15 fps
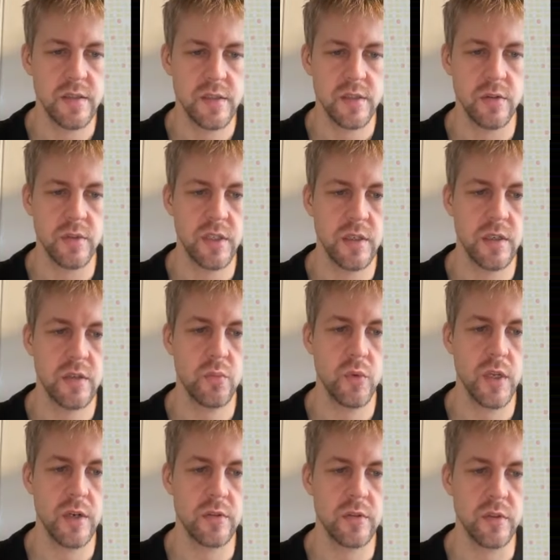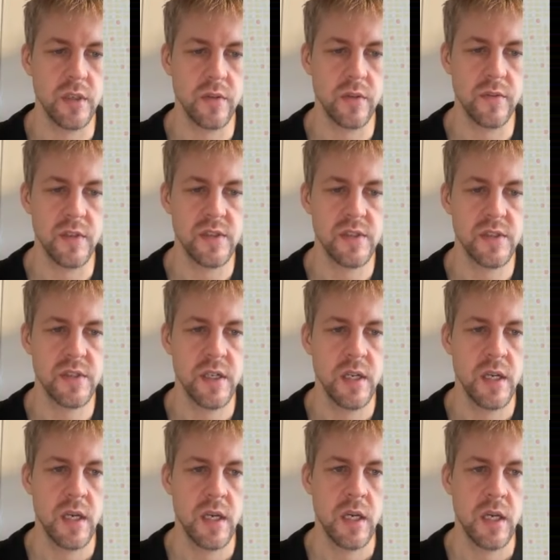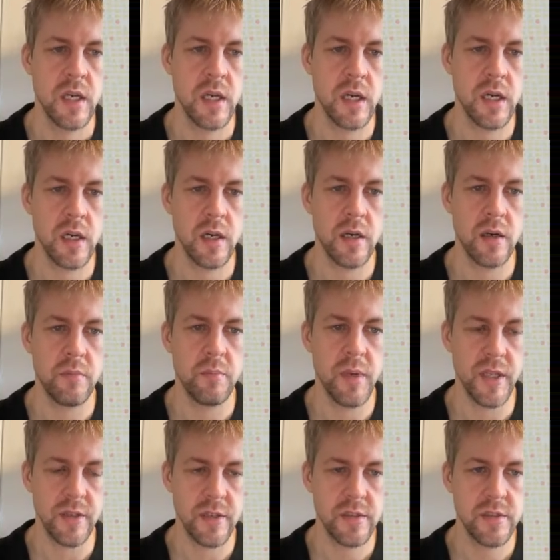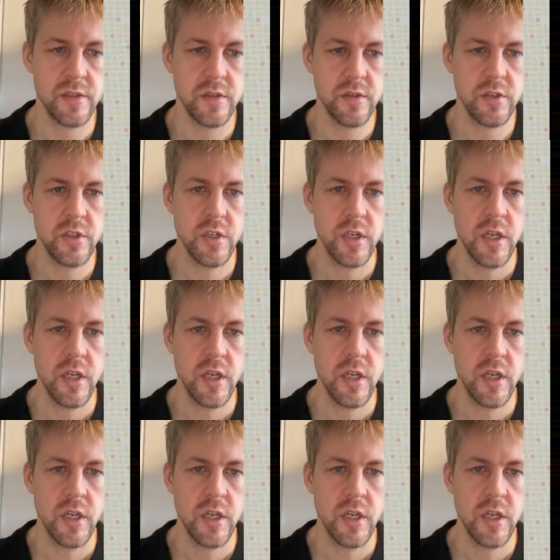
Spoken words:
So here we are doing this binary search,